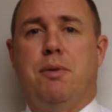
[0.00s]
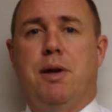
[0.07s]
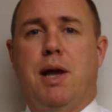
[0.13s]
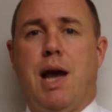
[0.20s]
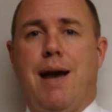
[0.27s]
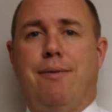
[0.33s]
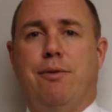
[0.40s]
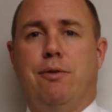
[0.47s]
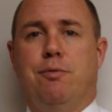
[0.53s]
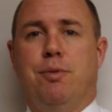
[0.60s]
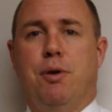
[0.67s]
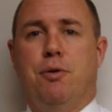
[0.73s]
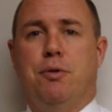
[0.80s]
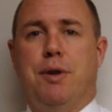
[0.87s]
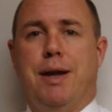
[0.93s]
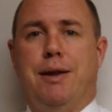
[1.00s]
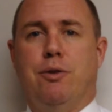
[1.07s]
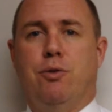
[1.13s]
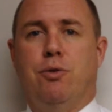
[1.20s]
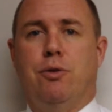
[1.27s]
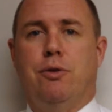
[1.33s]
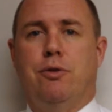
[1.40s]
behalf of both
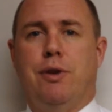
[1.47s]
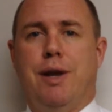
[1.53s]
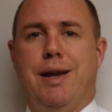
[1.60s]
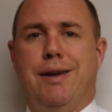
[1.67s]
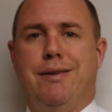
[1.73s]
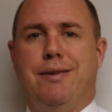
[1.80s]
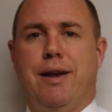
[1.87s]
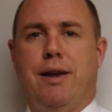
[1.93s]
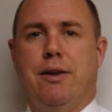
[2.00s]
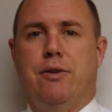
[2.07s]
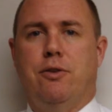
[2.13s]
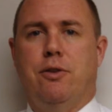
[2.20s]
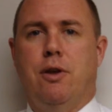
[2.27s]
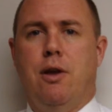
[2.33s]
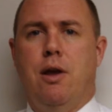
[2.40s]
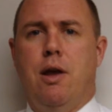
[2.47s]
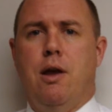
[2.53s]
landlords and tenants.